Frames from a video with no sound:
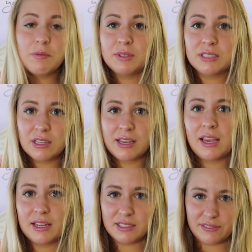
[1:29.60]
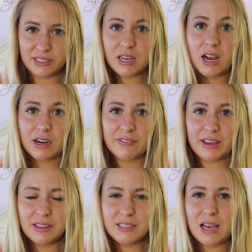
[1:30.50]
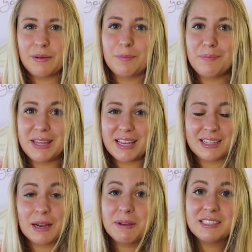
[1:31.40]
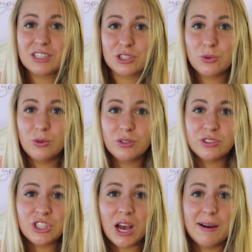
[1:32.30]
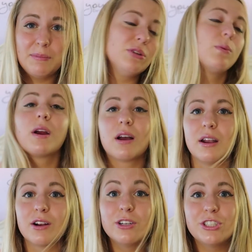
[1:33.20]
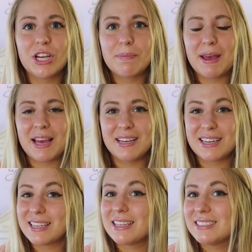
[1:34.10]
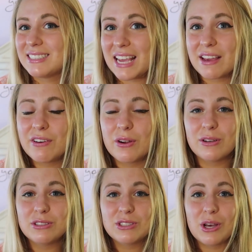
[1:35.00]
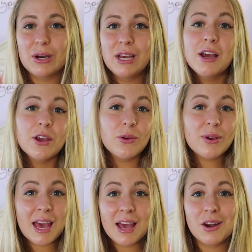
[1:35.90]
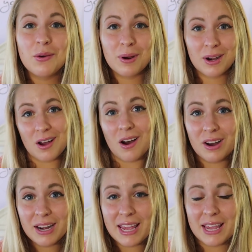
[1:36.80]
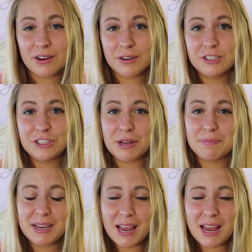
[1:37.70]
I was looking into photography at the time and be like, that'd be such a cool job to work on a cruise ship and take photos. So you can work on a cruise ship.